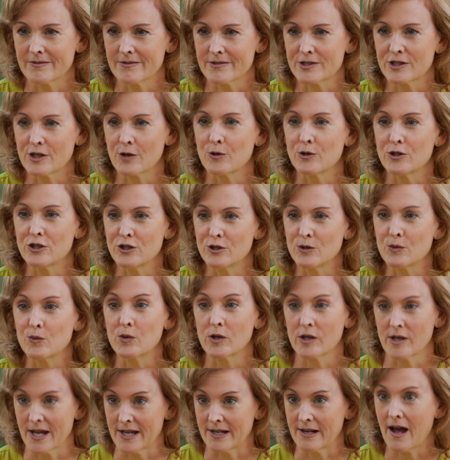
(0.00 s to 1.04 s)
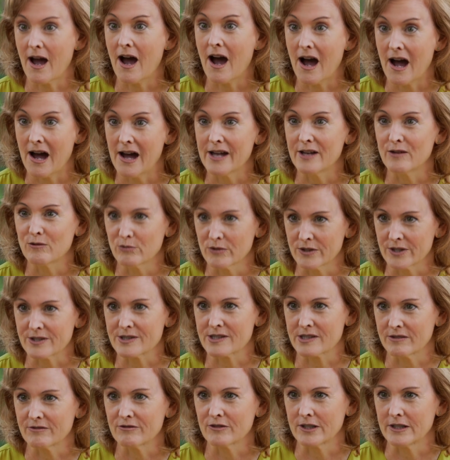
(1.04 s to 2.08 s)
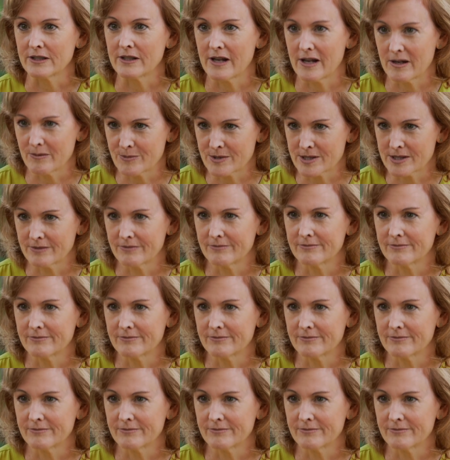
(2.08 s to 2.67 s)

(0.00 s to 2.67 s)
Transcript: So you were at high risk of relapse?